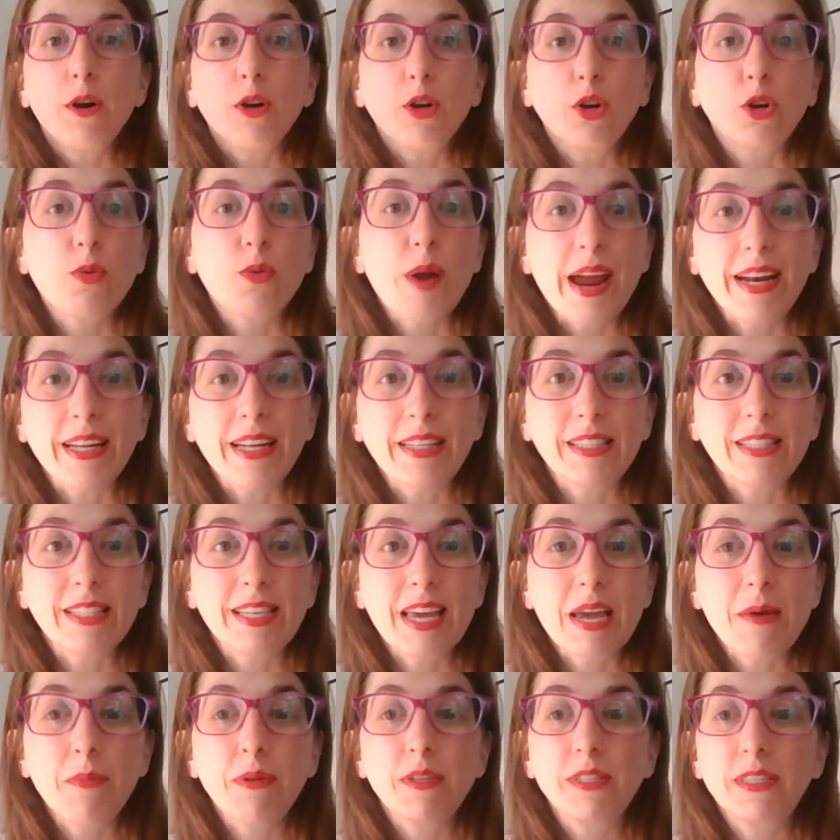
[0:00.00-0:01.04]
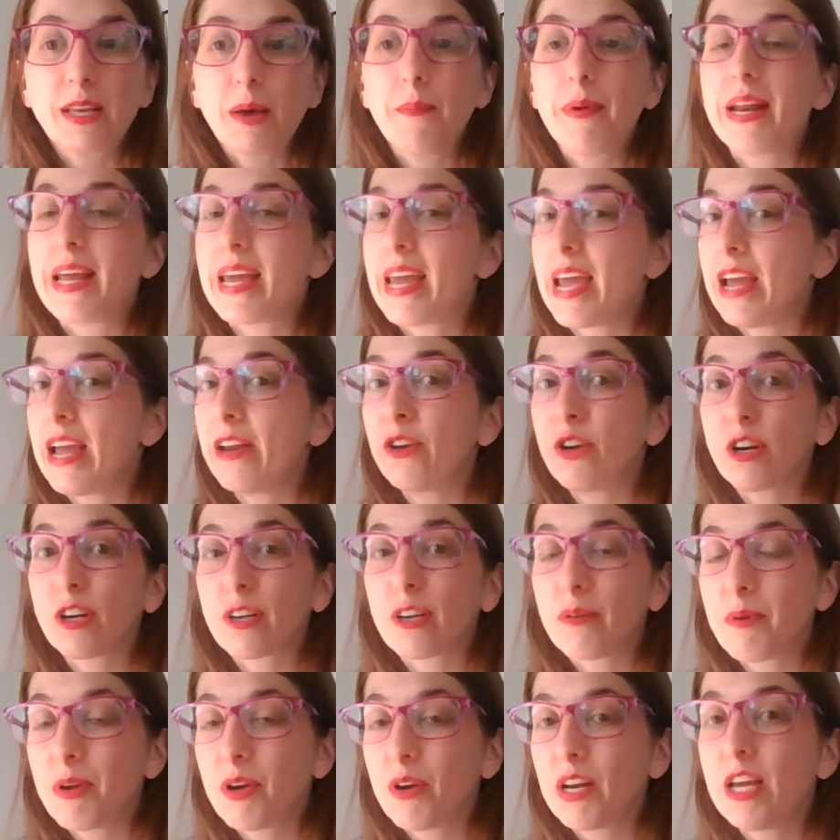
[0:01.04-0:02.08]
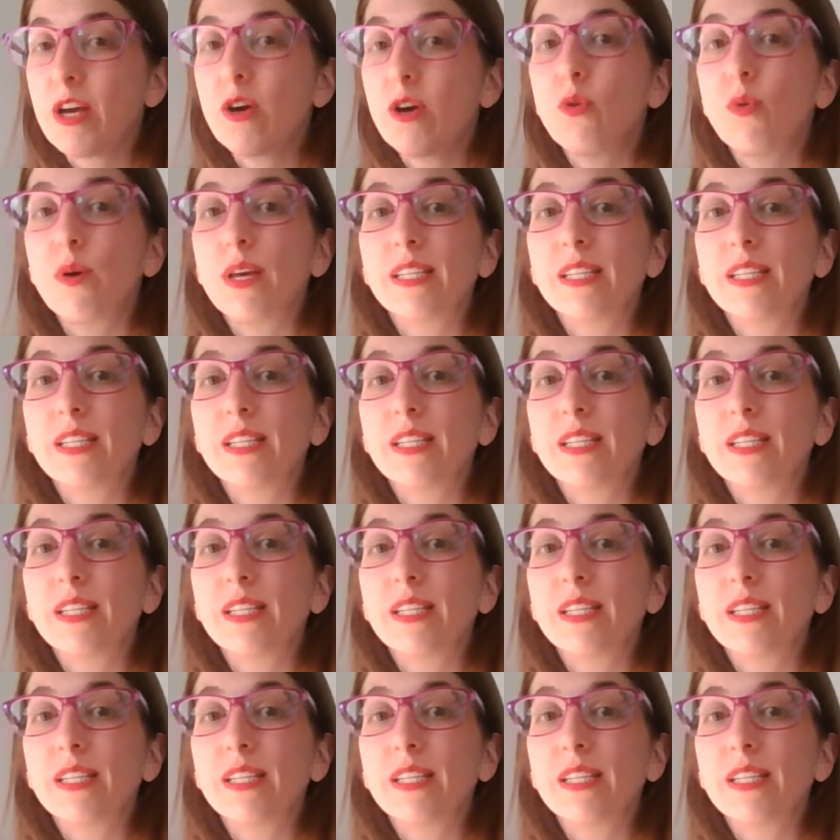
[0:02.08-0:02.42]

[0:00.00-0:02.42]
Create a team with somebody in your community who